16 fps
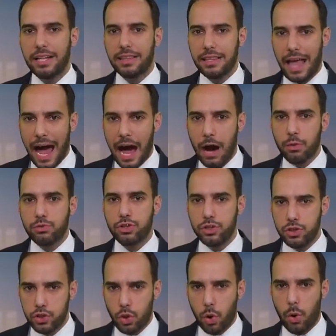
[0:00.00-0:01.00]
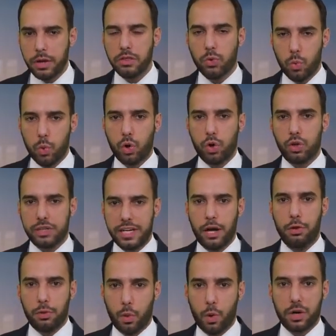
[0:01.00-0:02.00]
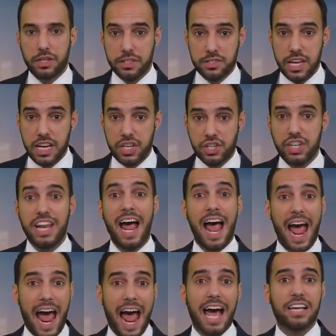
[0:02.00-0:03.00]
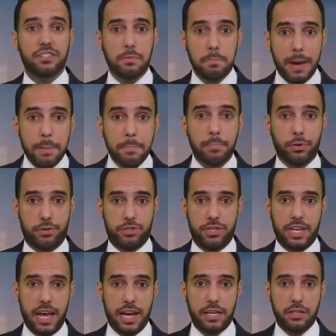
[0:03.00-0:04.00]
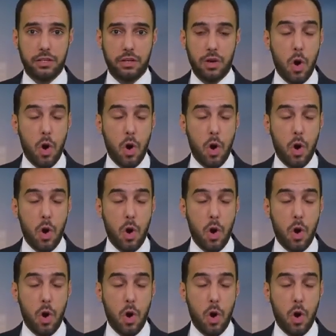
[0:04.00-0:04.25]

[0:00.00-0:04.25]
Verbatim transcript: allowed to join the World Health Organization as a member state